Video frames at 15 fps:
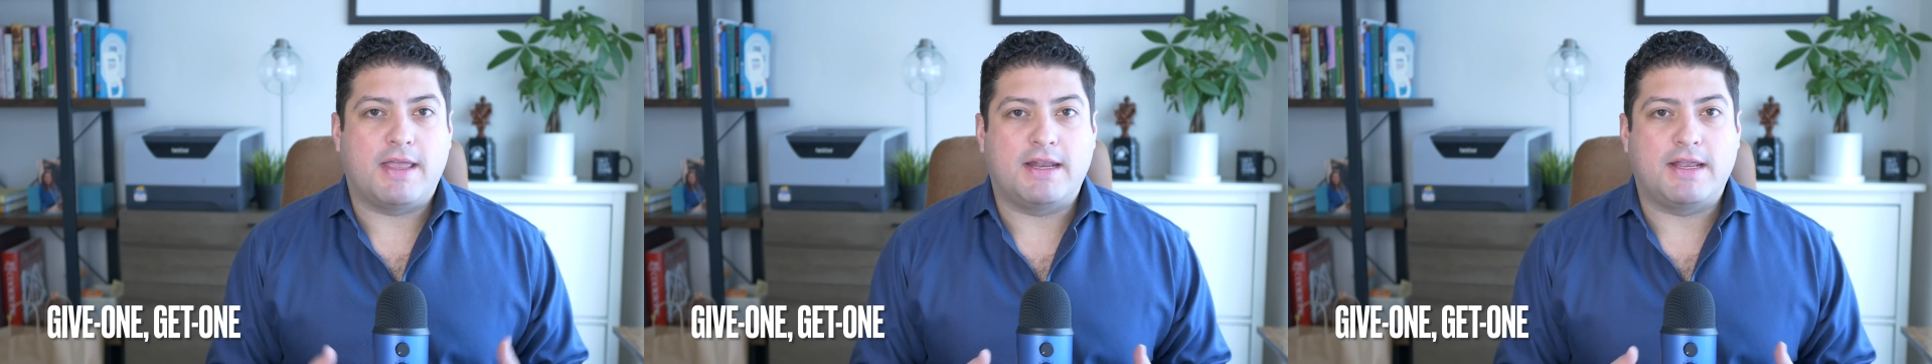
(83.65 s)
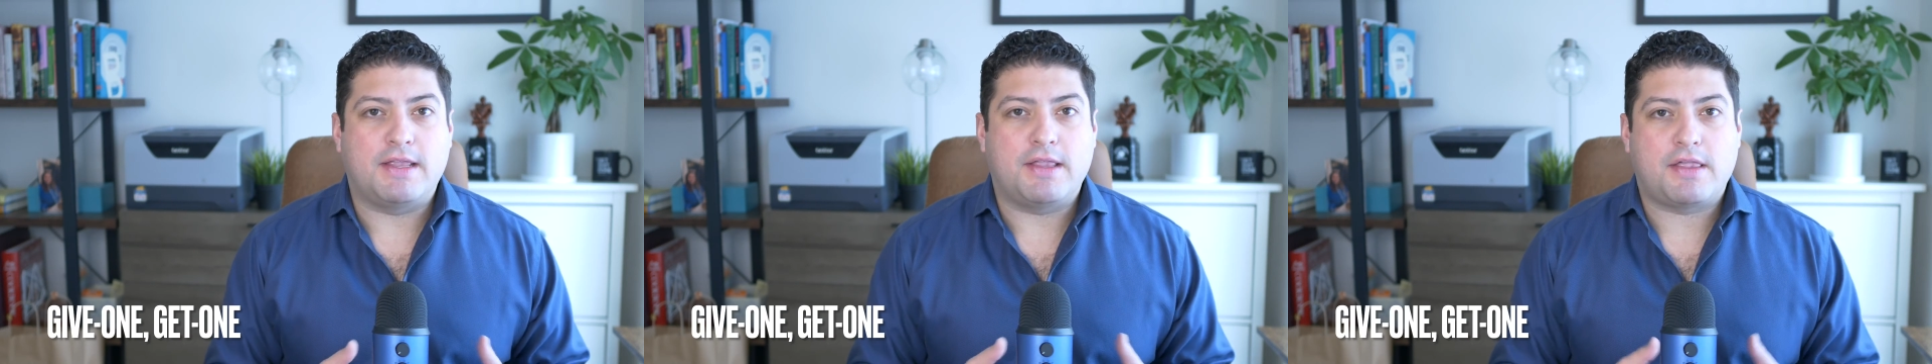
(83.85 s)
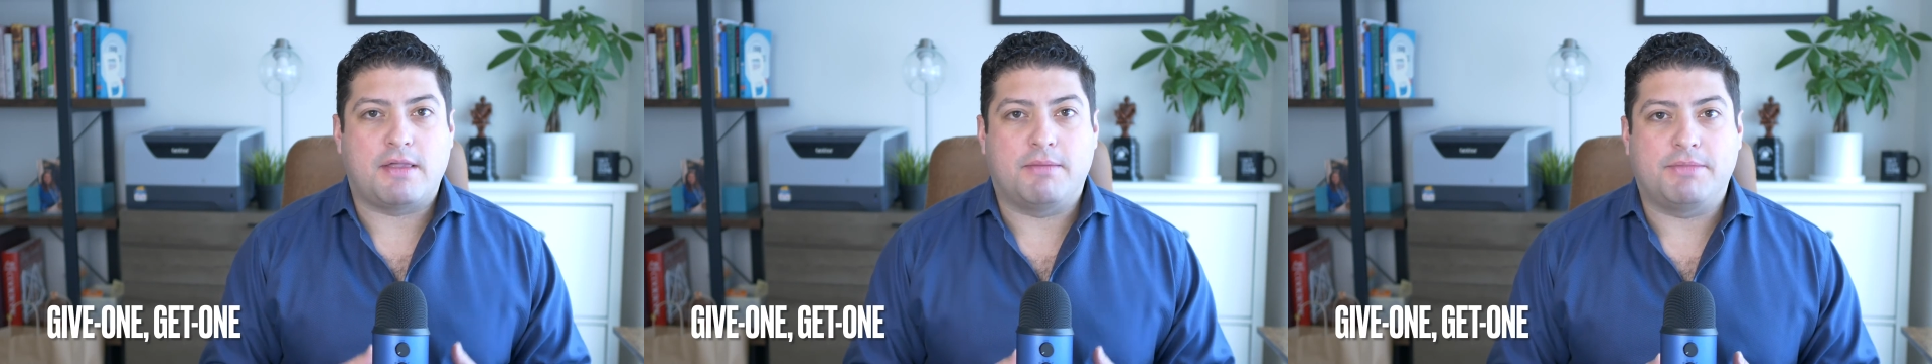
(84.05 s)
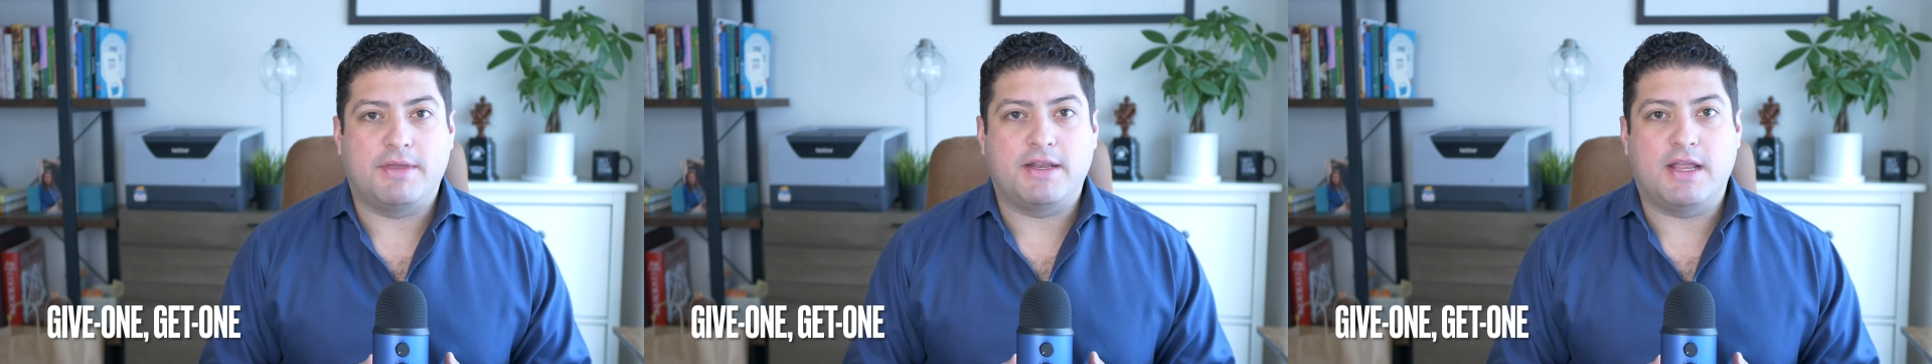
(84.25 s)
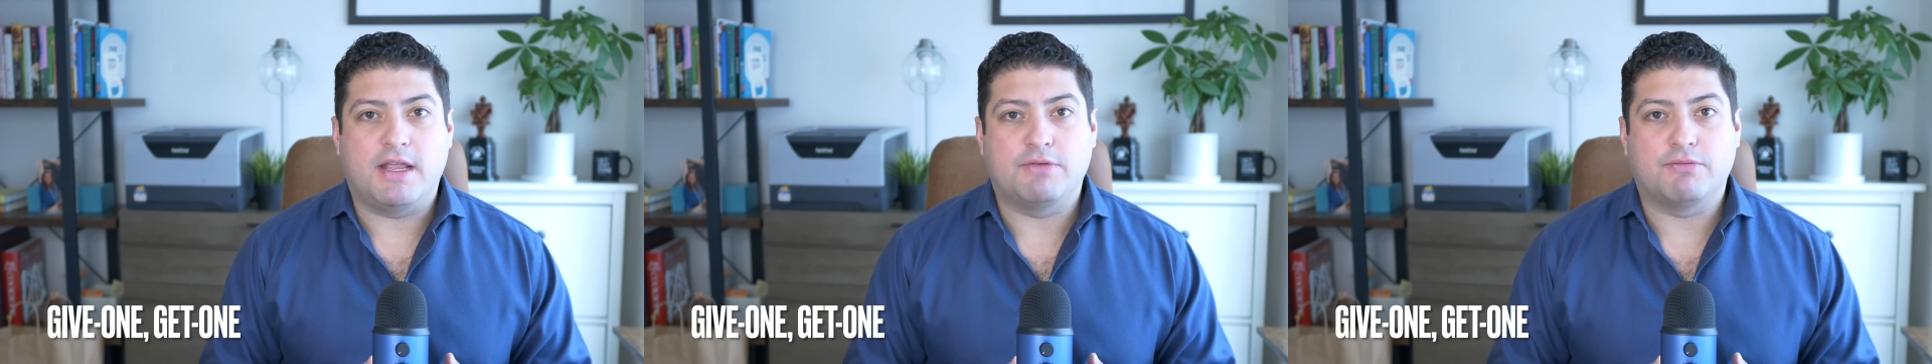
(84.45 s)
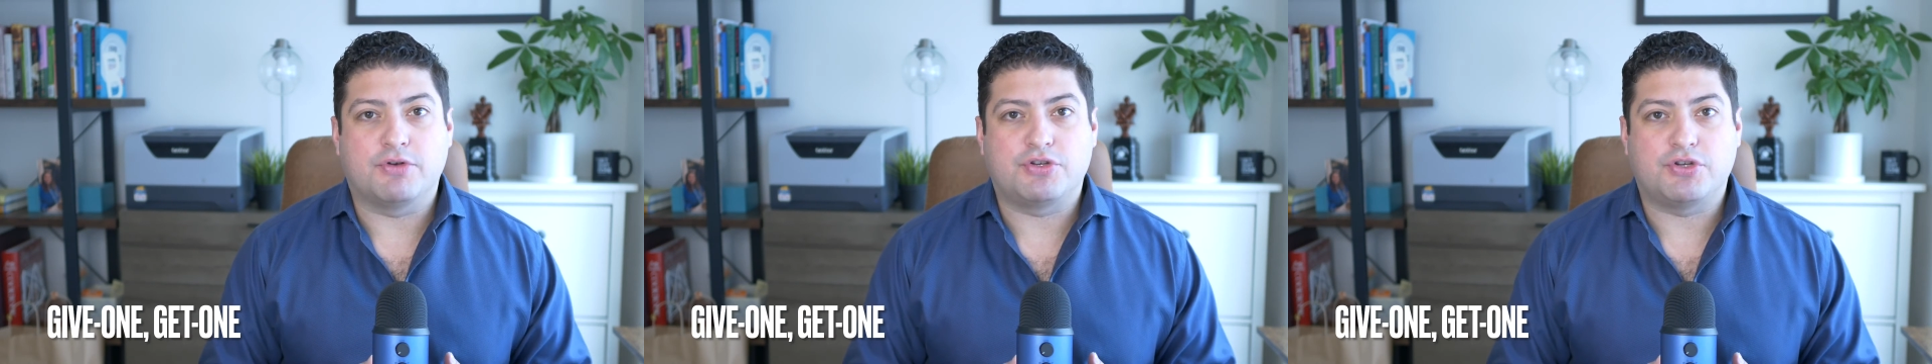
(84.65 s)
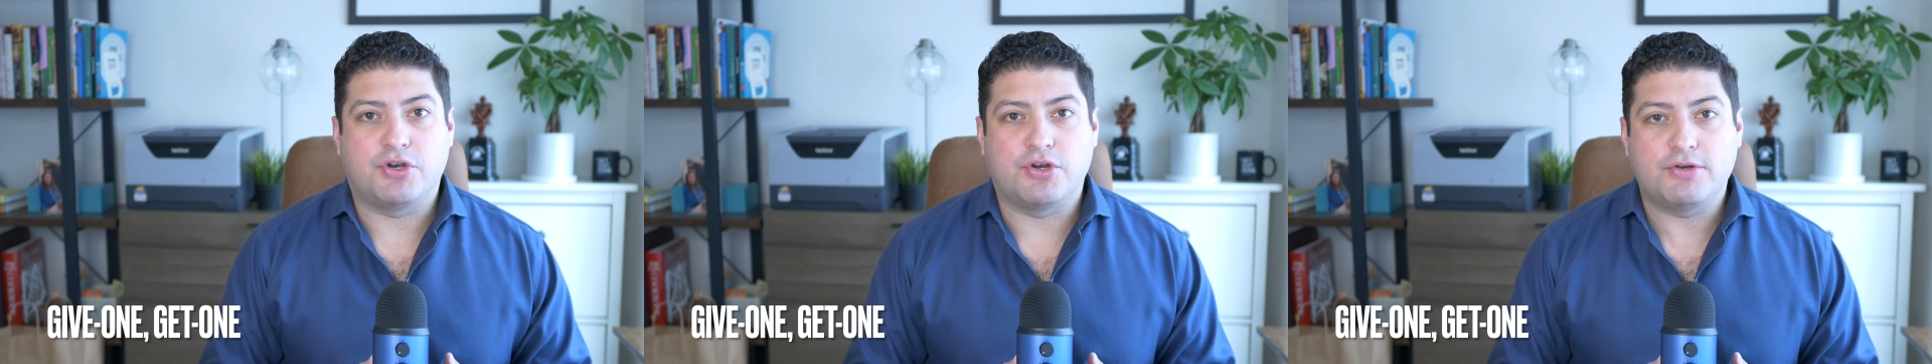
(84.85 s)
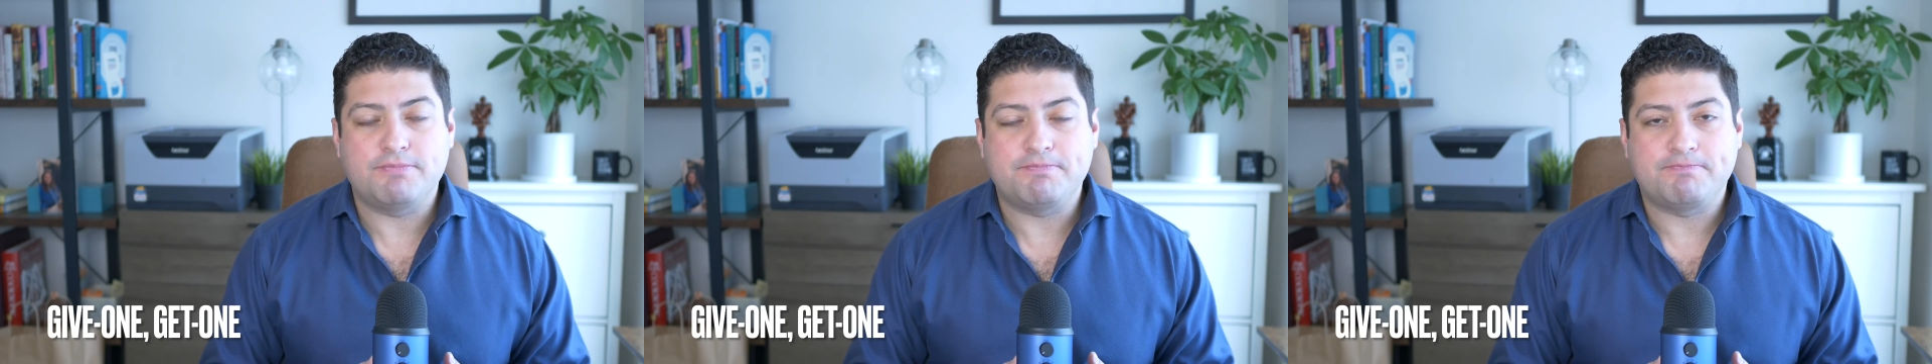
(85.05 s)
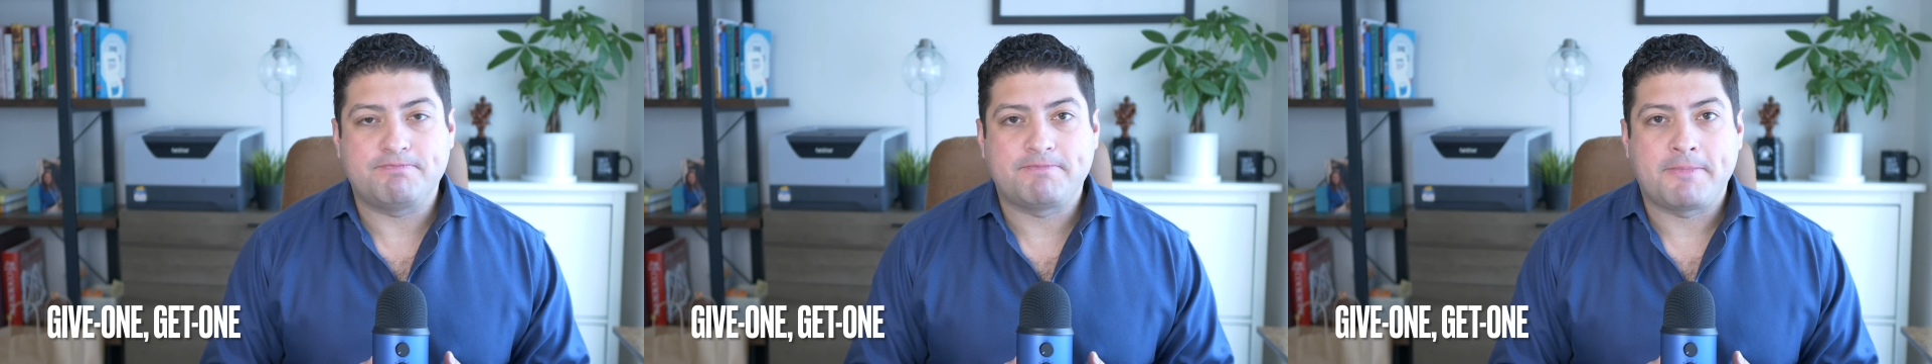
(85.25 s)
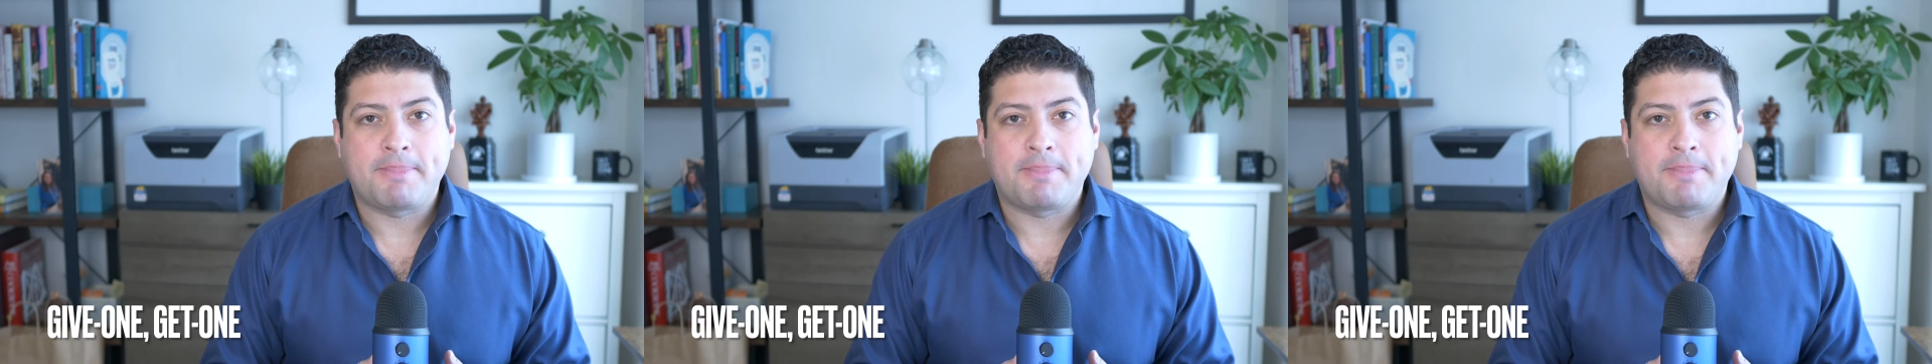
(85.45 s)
getting something in return.